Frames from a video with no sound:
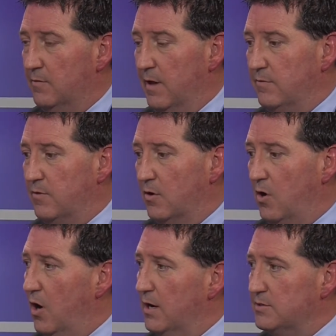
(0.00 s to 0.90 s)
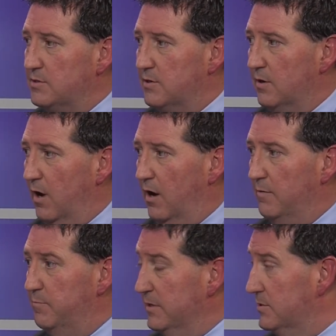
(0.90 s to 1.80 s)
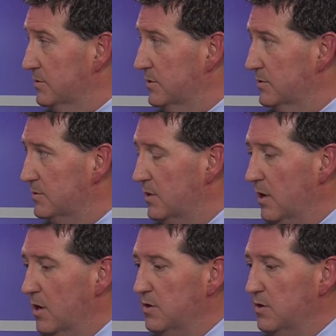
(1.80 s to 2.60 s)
that the cost on businesses